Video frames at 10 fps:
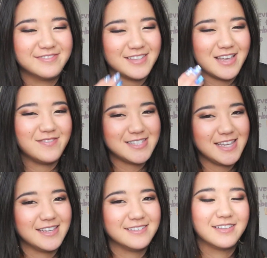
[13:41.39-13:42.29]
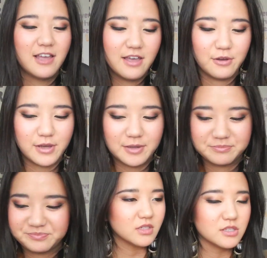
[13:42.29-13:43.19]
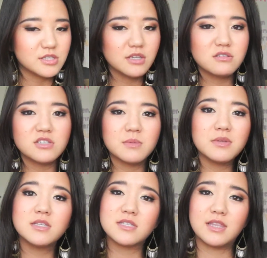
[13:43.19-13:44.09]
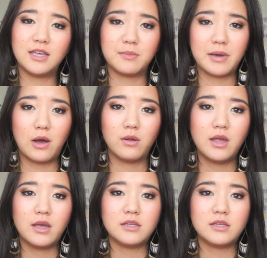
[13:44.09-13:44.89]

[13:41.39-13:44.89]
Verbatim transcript: You know what I'm saying? Okay. So just something to think about.